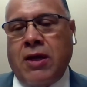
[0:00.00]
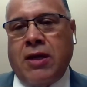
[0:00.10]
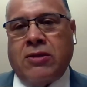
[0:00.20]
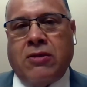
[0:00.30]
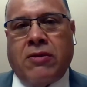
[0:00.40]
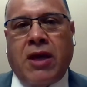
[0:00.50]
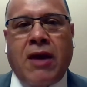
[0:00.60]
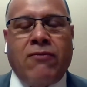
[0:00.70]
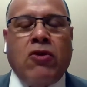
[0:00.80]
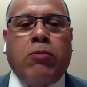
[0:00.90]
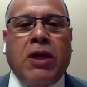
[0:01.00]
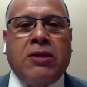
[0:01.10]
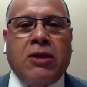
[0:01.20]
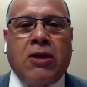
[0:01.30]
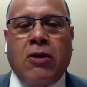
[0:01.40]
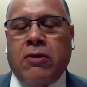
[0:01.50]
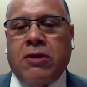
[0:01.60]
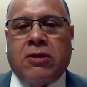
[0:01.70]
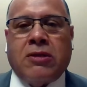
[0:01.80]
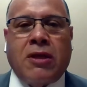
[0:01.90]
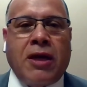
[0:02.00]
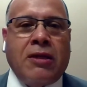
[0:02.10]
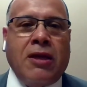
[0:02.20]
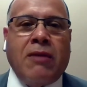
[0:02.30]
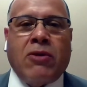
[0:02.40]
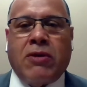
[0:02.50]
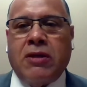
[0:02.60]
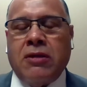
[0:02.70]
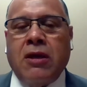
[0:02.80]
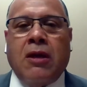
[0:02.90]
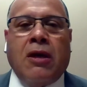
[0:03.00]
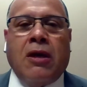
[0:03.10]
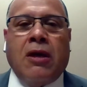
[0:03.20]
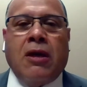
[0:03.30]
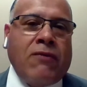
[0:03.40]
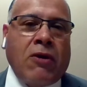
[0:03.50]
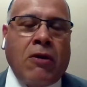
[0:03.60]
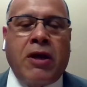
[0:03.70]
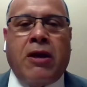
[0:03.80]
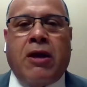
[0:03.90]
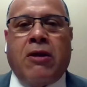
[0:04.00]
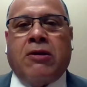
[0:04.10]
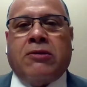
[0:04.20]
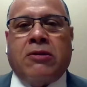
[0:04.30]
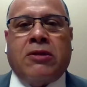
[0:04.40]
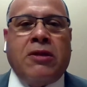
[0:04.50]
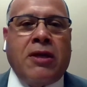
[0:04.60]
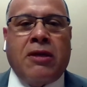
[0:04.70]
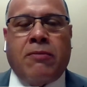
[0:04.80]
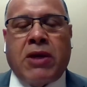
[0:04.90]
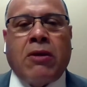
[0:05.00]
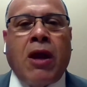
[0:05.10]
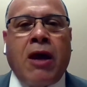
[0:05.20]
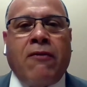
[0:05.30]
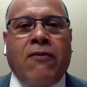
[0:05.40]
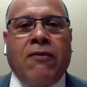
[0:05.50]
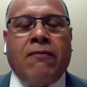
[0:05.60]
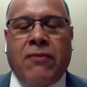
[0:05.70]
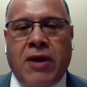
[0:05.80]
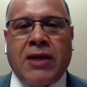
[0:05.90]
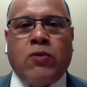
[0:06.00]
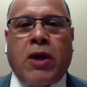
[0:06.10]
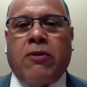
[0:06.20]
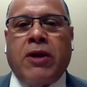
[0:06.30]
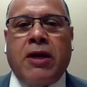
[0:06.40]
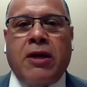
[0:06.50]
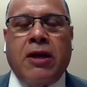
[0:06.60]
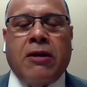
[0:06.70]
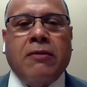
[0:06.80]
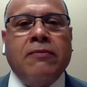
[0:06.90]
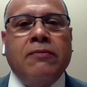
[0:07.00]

and so they have no place to go. They're just like the immigrants of earlier years. They're seeking a better life. That's why they're heading here.